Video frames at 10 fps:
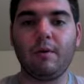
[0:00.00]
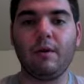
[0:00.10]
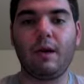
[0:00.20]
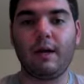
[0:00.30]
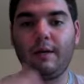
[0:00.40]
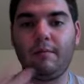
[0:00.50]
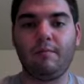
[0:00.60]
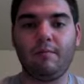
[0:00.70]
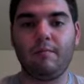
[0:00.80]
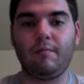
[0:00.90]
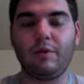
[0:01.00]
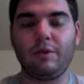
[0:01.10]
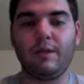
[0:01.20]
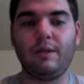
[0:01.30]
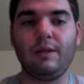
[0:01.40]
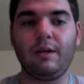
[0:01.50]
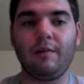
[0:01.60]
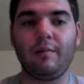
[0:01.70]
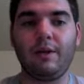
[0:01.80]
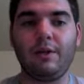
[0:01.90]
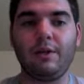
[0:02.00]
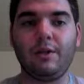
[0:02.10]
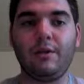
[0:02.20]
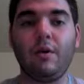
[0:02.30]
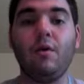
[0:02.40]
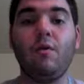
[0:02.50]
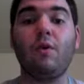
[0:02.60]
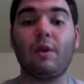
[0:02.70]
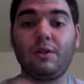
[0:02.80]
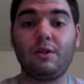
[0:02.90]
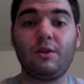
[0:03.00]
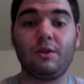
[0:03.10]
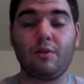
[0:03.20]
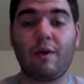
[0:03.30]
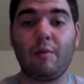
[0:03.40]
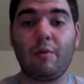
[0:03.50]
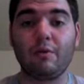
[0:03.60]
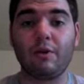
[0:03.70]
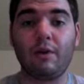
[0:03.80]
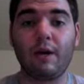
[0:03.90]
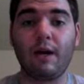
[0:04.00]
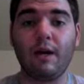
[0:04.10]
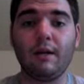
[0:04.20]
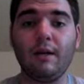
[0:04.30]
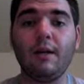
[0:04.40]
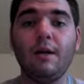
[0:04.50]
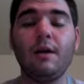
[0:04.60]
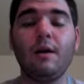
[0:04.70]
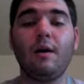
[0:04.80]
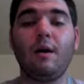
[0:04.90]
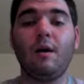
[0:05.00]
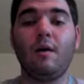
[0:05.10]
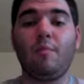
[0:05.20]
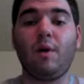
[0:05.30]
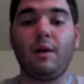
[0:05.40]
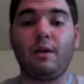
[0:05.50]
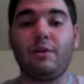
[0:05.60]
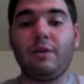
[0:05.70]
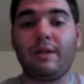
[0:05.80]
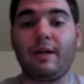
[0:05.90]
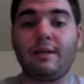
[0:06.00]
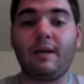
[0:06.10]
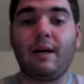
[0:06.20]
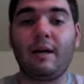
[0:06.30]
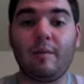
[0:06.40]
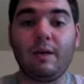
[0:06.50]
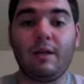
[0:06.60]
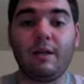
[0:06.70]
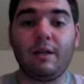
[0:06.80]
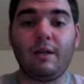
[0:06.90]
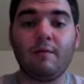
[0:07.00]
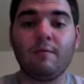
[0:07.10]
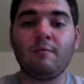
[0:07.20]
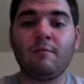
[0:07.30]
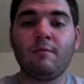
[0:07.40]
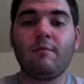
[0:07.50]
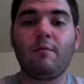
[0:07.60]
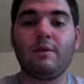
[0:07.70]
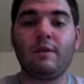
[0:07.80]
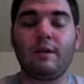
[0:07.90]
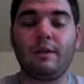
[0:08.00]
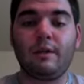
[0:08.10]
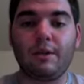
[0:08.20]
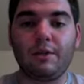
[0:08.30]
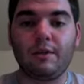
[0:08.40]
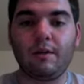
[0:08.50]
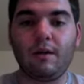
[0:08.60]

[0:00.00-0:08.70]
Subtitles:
I proceeded to tell the patient or describe what was going on, but during that time he did forced inhalation,